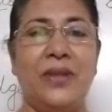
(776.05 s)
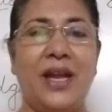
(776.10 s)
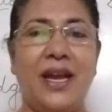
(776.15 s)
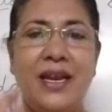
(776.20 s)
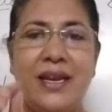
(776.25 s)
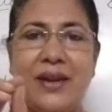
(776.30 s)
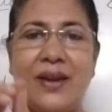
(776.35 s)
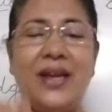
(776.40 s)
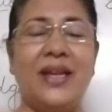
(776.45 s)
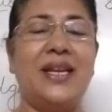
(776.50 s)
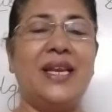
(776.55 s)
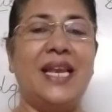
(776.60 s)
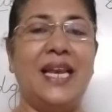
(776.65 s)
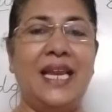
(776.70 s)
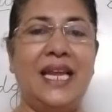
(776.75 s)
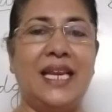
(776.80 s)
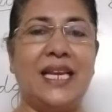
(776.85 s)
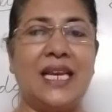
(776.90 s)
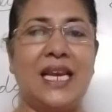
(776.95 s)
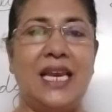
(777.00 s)
And write
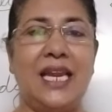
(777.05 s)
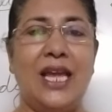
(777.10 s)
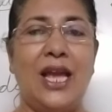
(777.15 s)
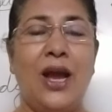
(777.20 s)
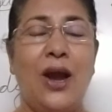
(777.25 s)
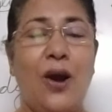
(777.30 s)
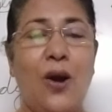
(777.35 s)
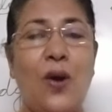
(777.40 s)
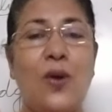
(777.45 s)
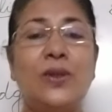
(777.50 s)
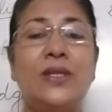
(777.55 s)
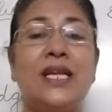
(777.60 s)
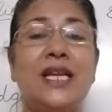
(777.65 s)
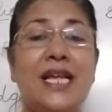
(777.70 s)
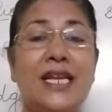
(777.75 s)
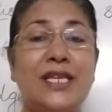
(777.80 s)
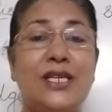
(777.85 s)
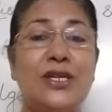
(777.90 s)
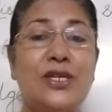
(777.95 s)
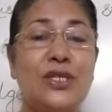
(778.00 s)
neatly. All the
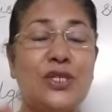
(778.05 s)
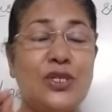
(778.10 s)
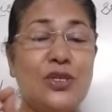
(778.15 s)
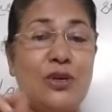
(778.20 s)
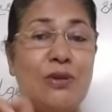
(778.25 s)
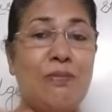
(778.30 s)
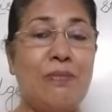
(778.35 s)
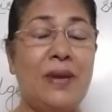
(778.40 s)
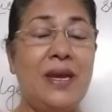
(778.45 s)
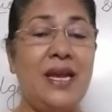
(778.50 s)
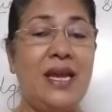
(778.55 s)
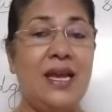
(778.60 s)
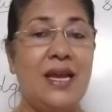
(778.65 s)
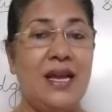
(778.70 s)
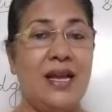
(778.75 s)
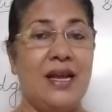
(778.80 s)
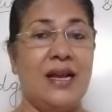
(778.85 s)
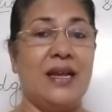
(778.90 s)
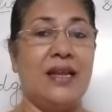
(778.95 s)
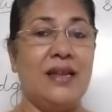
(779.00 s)
letters should be
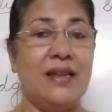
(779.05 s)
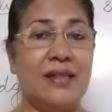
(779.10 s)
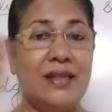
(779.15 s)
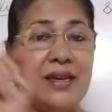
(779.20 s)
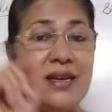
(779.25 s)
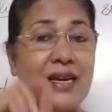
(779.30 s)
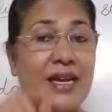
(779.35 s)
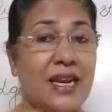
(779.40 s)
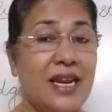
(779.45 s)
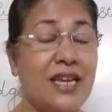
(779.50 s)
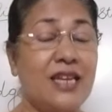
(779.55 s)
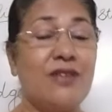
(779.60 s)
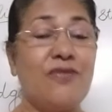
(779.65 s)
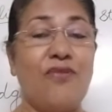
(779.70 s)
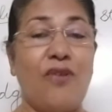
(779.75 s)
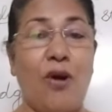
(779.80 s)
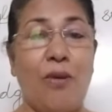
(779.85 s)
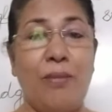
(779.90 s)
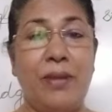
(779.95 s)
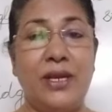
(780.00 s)
in the correct
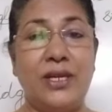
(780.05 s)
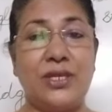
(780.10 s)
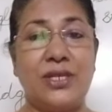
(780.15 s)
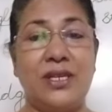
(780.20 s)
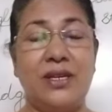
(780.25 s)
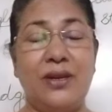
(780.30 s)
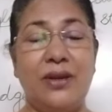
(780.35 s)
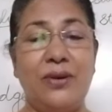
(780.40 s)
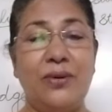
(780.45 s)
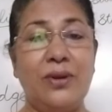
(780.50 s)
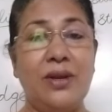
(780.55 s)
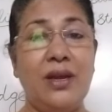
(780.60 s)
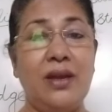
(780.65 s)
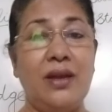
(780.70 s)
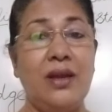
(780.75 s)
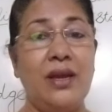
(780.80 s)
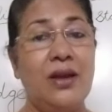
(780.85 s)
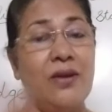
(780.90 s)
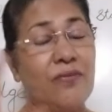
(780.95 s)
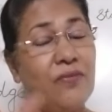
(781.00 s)
formation. Okay,
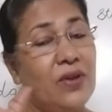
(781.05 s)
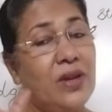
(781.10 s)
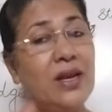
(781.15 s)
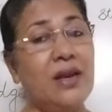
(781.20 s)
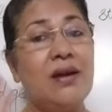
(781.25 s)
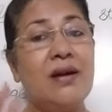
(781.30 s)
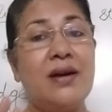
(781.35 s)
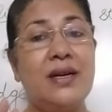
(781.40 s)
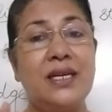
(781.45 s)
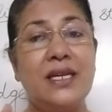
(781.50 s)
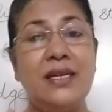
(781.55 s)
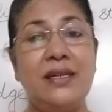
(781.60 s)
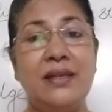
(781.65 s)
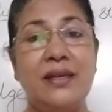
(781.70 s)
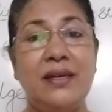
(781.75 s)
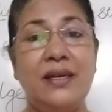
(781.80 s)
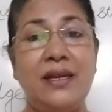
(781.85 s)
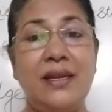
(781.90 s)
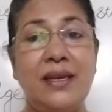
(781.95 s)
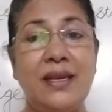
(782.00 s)
we learned in
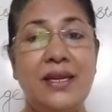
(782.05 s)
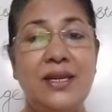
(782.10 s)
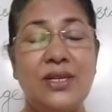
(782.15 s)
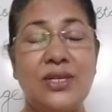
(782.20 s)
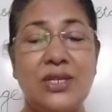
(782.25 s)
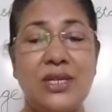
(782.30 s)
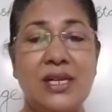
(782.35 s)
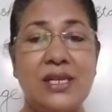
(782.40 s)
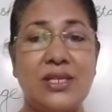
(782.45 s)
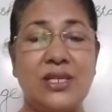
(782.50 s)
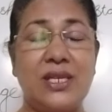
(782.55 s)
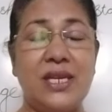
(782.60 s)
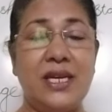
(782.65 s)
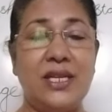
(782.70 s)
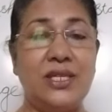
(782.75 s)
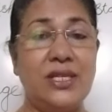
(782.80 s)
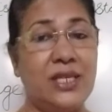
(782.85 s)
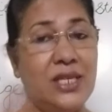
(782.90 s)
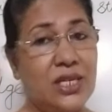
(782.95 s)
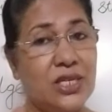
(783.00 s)
the initial
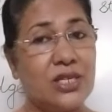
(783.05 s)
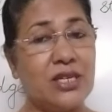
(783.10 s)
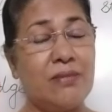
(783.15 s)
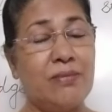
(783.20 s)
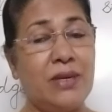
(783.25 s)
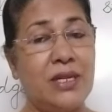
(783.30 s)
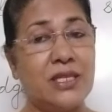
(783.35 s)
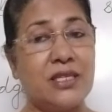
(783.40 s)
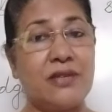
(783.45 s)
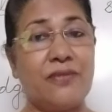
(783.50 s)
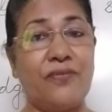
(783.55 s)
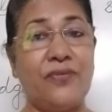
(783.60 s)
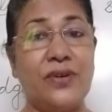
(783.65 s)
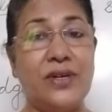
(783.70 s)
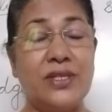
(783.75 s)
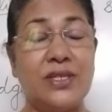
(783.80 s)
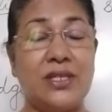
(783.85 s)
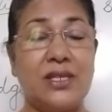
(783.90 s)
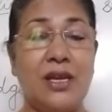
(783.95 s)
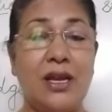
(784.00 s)
stage. Initial means the
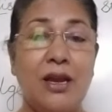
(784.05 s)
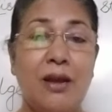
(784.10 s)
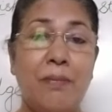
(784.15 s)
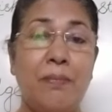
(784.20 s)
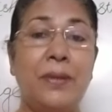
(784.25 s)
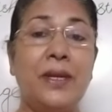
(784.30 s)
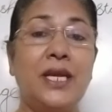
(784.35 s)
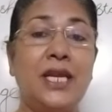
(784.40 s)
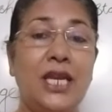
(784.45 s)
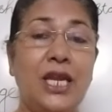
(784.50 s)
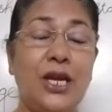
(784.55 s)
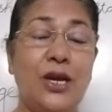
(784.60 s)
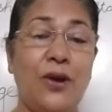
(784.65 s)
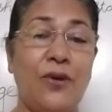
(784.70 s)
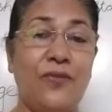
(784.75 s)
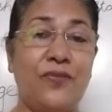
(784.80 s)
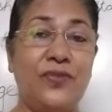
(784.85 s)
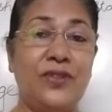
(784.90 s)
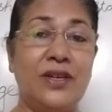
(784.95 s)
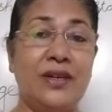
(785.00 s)
first beginning
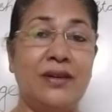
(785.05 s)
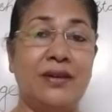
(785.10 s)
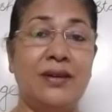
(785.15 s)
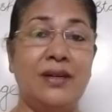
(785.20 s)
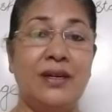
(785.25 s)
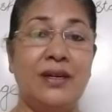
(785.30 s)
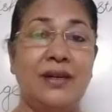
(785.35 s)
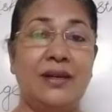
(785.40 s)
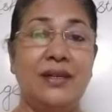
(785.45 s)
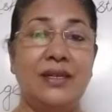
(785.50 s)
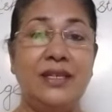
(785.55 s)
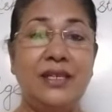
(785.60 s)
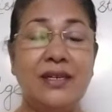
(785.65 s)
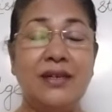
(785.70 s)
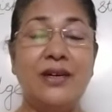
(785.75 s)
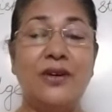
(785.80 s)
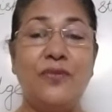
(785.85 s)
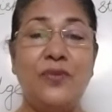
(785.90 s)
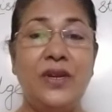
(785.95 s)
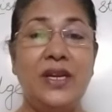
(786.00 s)
of the
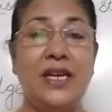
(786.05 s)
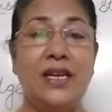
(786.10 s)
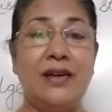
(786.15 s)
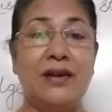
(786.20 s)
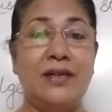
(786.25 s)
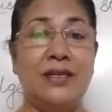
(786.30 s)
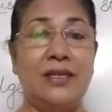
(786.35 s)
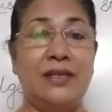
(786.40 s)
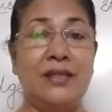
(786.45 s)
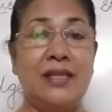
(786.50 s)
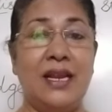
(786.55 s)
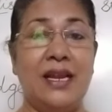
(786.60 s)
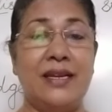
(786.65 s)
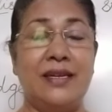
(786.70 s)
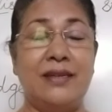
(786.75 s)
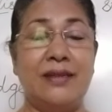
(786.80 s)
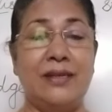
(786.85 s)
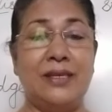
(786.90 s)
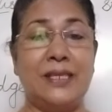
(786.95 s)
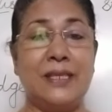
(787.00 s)
year we learned the
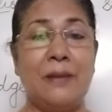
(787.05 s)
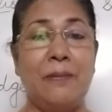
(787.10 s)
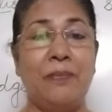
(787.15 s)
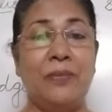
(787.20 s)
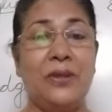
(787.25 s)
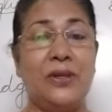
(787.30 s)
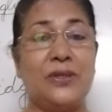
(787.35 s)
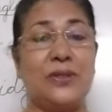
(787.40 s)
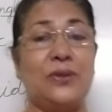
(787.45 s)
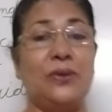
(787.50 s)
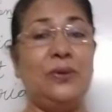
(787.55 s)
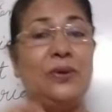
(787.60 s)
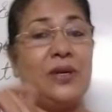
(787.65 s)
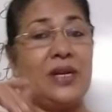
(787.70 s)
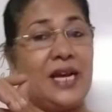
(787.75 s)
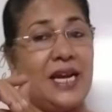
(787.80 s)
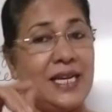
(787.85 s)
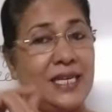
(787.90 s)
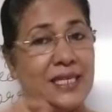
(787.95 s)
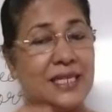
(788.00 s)
letters. So
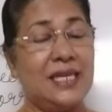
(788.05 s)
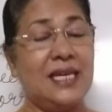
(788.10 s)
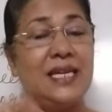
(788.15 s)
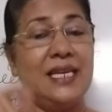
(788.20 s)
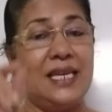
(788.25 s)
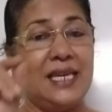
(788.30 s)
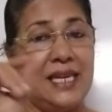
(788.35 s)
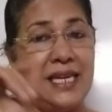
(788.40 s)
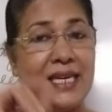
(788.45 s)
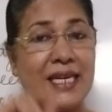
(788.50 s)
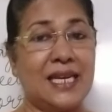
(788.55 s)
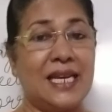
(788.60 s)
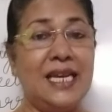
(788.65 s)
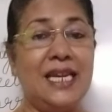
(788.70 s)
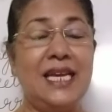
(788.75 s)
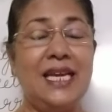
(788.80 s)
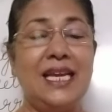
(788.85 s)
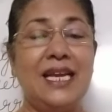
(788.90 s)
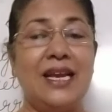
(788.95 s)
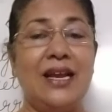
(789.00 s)
write
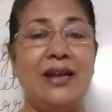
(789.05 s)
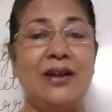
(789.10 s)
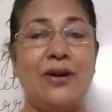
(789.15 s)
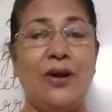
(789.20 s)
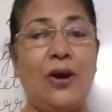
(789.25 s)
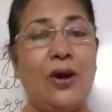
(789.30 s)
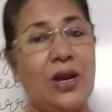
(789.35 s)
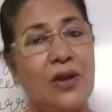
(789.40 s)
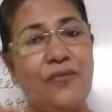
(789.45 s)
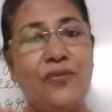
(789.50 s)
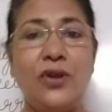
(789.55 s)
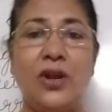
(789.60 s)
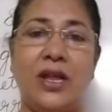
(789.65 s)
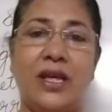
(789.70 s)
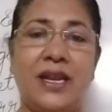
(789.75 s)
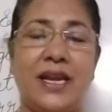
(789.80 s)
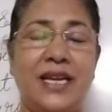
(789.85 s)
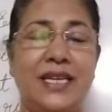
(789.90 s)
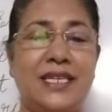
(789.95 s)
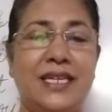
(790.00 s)
neatly. All of you are
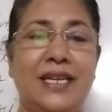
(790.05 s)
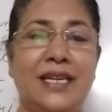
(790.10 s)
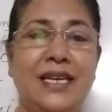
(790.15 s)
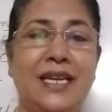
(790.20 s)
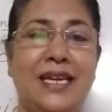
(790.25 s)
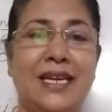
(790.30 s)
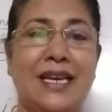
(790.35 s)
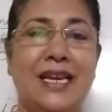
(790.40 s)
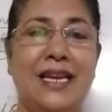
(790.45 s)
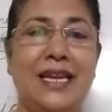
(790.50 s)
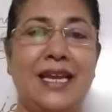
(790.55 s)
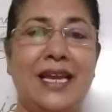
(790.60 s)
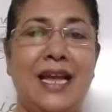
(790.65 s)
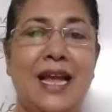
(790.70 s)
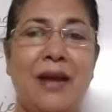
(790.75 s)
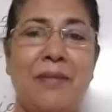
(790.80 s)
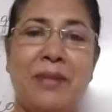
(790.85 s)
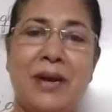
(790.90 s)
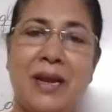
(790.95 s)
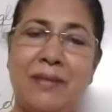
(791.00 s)
writing neatly.
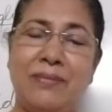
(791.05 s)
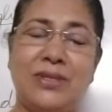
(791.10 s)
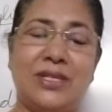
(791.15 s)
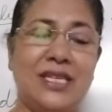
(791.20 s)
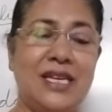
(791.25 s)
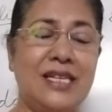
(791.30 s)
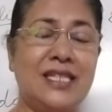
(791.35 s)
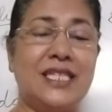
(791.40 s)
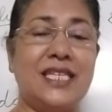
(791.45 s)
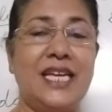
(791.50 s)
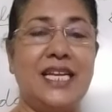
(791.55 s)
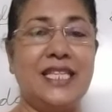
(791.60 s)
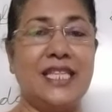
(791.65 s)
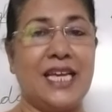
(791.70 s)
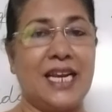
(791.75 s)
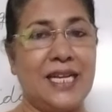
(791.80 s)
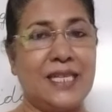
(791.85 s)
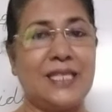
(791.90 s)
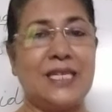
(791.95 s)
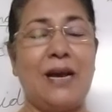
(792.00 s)
But I'm still saying
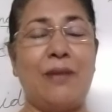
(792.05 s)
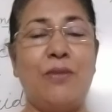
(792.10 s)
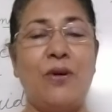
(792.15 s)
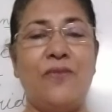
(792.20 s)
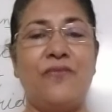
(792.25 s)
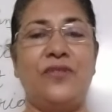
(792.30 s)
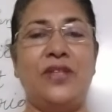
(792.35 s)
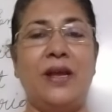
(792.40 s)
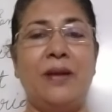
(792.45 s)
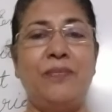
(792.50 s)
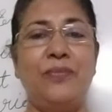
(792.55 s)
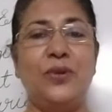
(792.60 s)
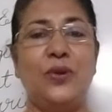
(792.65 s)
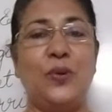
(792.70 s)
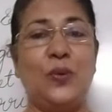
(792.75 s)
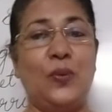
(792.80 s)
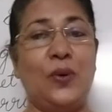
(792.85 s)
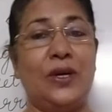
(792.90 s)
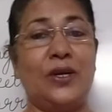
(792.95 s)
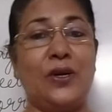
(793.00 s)
there are some of them
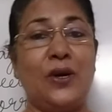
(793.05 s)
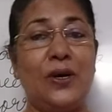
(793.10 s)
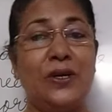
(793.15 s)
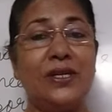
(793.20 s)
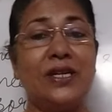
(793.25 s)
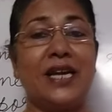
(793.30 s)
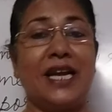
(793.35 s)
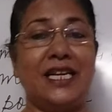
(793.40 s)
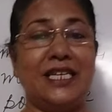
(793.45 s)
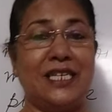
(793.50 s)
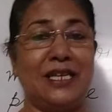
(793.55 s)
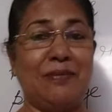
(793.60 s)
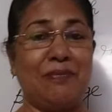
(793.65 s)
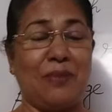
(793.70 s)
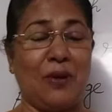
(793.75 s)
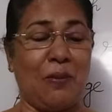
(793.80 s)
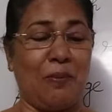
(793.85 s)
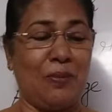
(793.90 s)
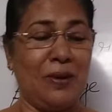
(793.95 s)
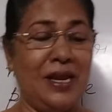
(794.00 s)
who are not writing
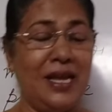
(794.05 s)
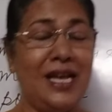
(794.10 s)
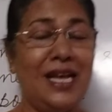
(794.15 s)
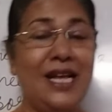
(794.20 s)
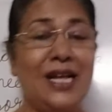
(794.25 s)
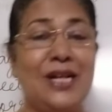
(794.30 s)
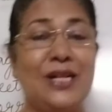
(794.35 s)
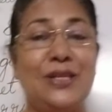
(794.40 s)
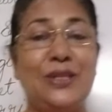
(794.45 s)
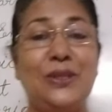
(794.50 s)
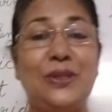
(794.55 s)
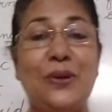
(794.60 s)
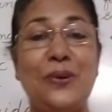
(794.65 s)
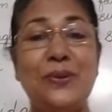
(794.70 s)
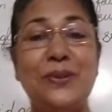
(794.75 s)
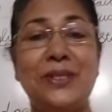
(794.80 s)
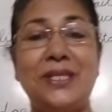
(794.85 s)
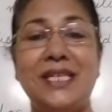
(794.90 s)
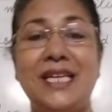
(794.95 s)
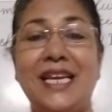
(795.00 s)
properly.
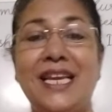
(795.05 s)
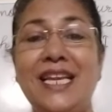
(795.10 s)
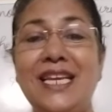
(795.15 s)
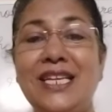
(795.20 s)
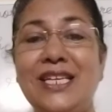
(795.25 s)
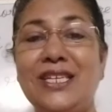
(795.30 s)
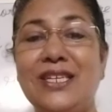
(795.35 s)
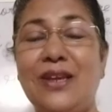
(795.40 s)
Those children